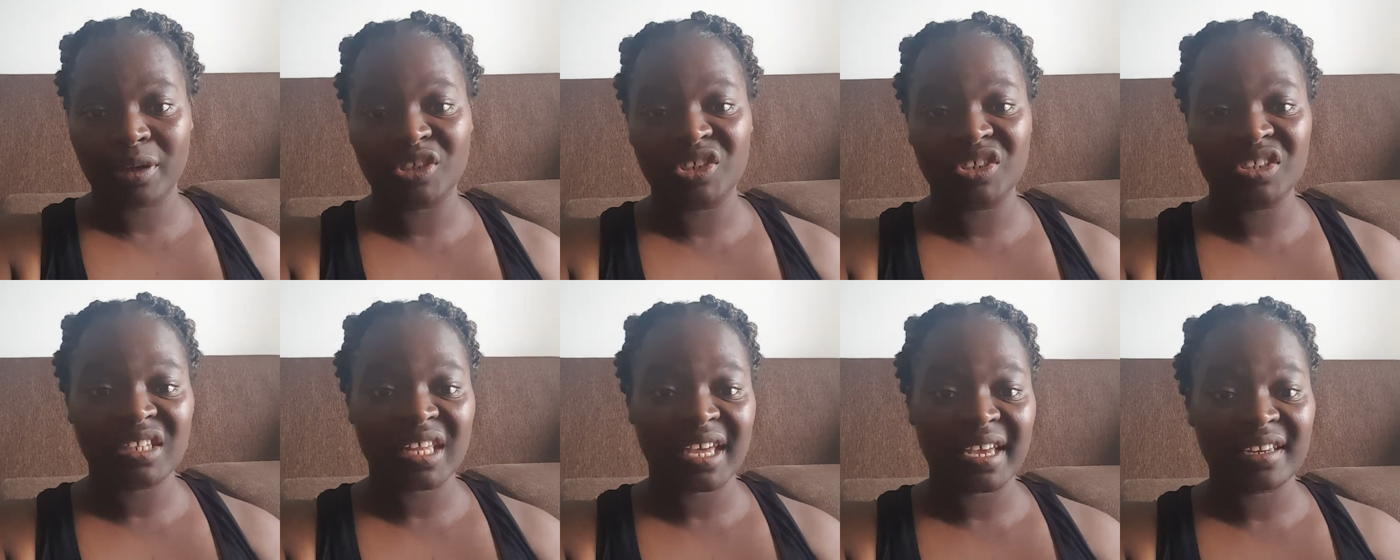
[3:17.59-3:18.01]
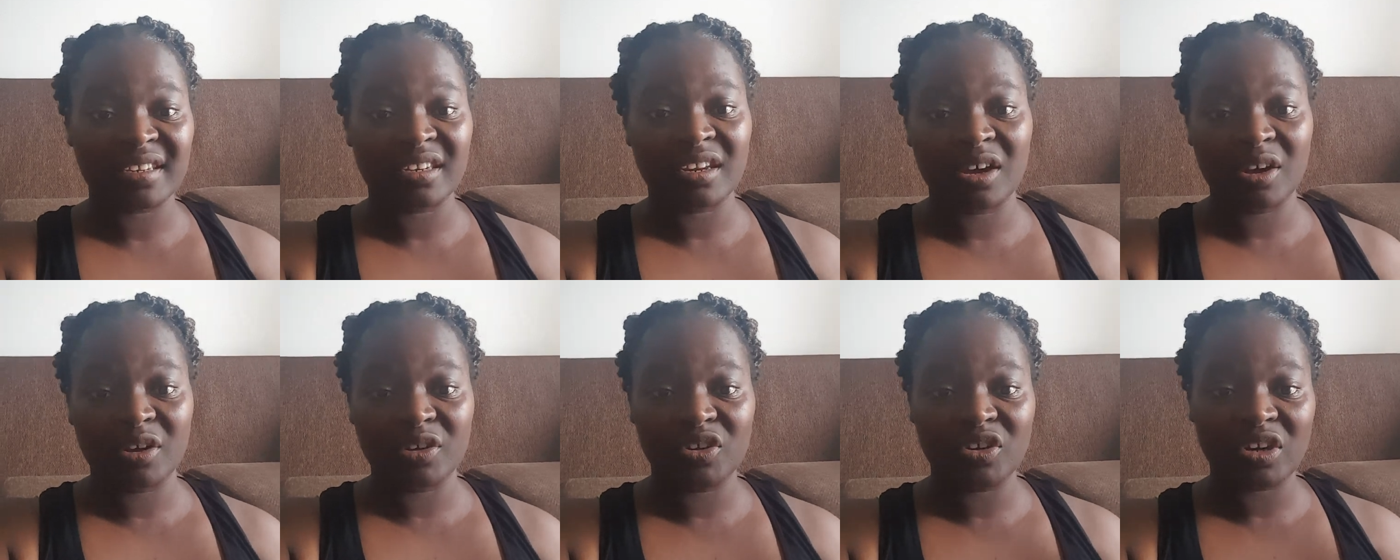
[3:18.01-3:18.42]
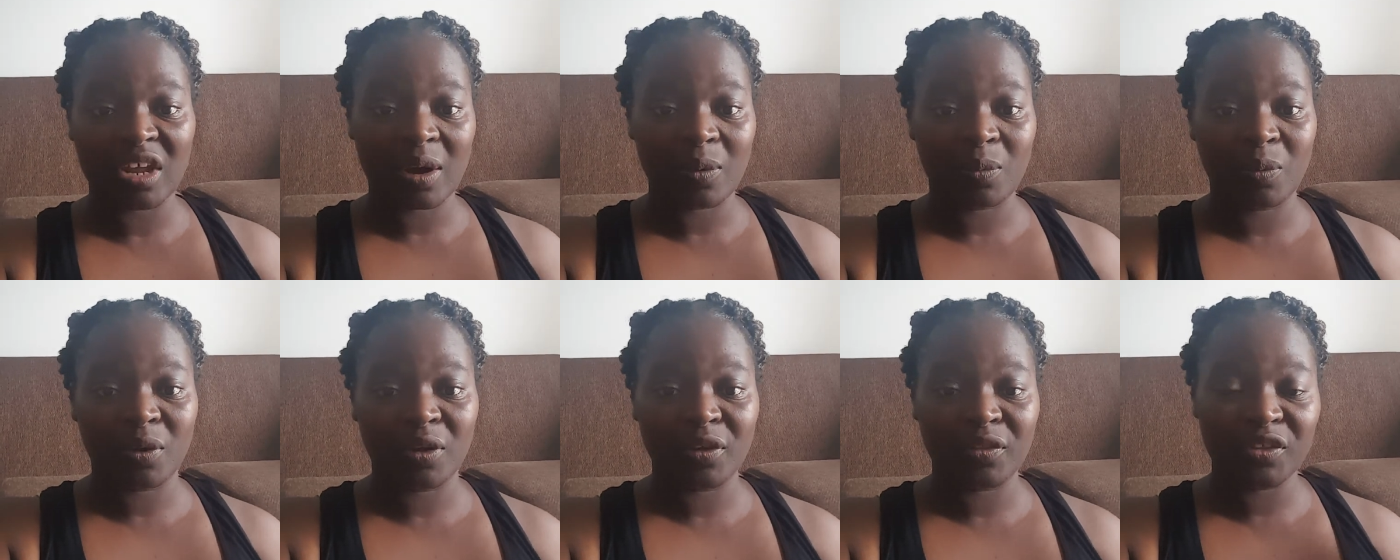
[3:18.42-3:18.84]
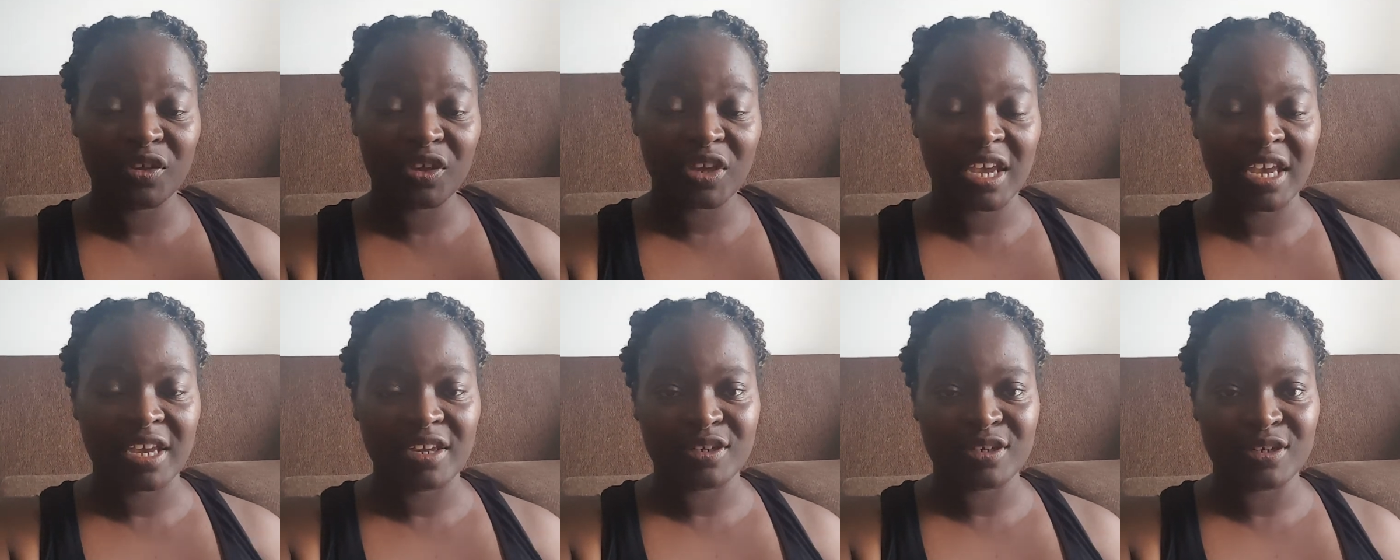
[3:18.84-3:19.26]
She's like, no, you're not worthy. You
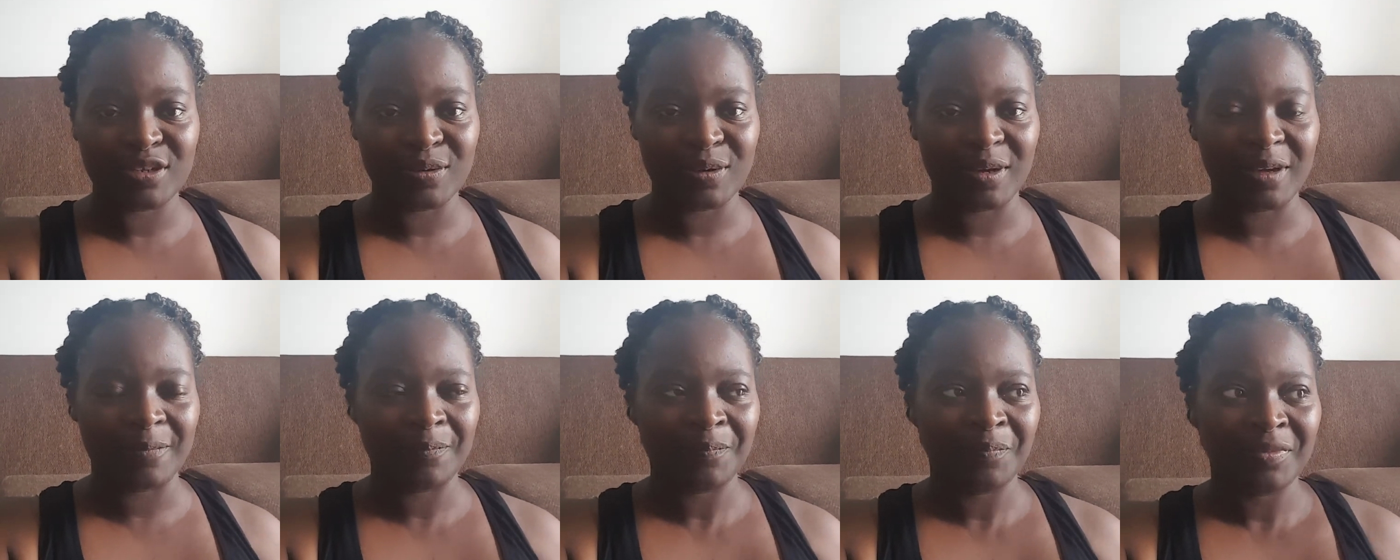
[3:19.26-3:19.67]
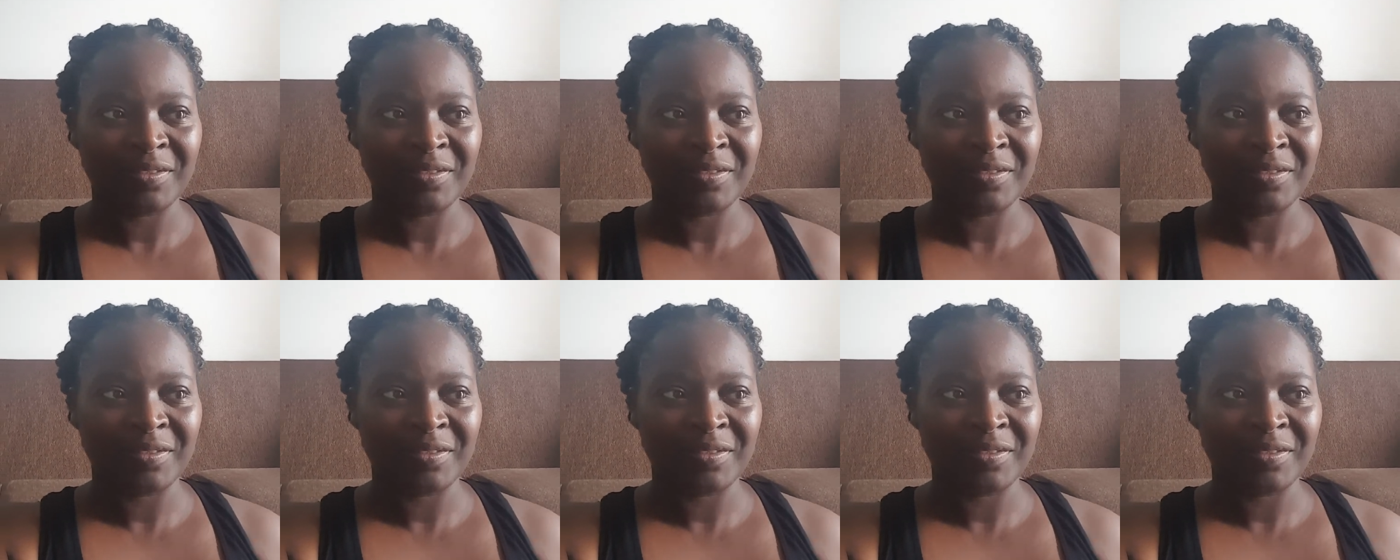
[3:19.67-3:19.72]
can't do it.